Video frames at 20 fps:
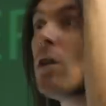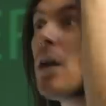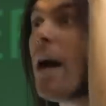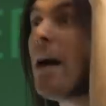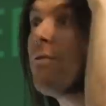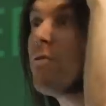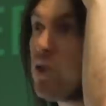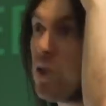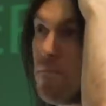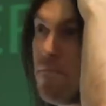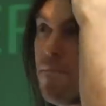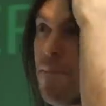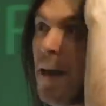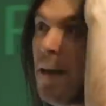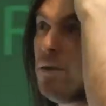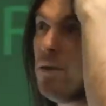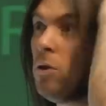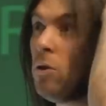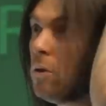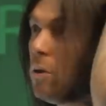drives them
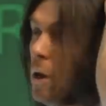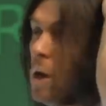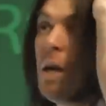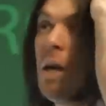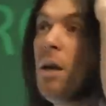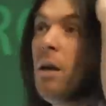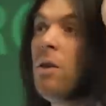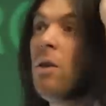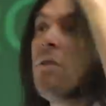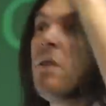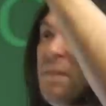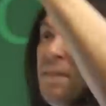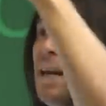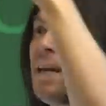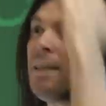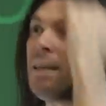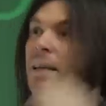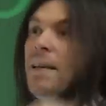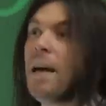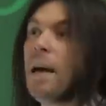mental. They tend to